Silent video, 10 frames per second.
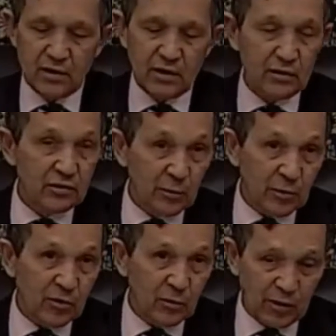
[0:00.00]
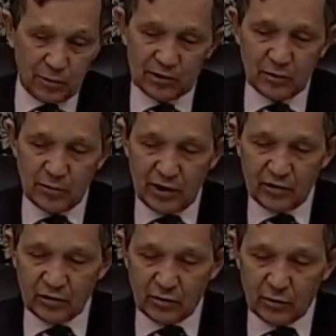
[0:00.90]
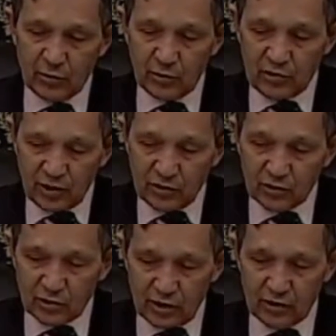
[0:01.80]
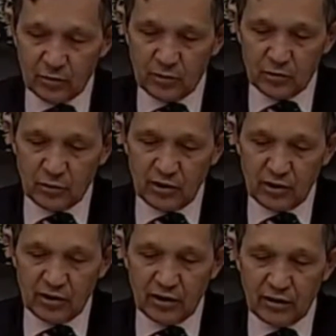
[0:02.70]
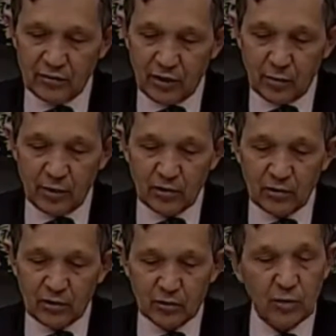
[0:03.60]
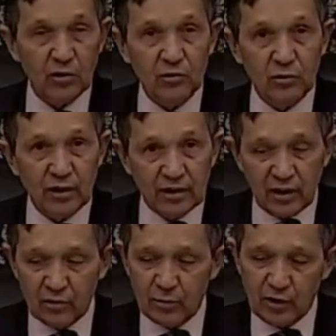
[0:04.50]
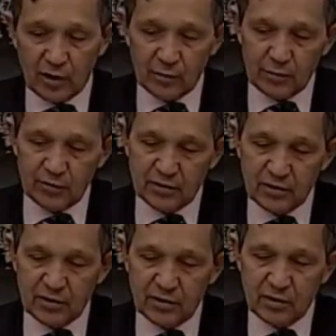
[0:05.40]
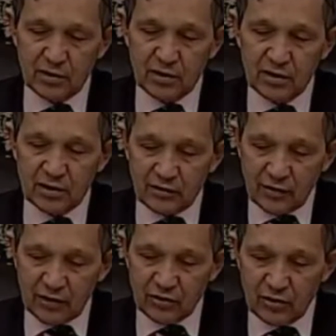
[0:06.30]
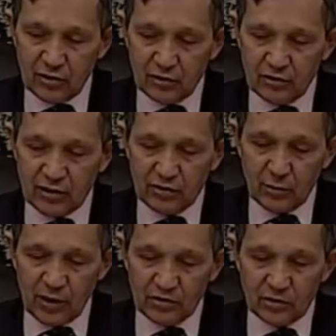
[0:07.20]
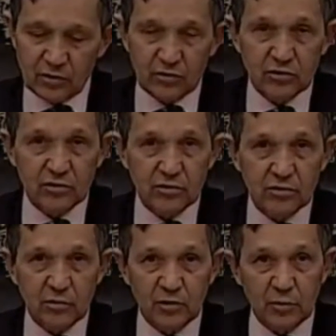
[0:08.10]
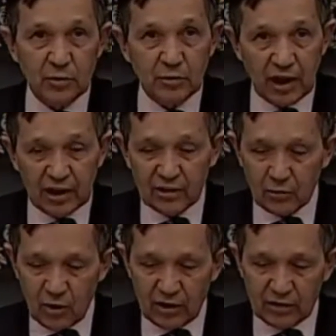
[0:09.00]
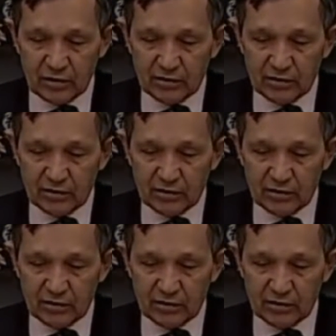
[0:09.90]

In typical public debates over potential links between an environmental exposure and a health problem, convention is that the message must be black and white.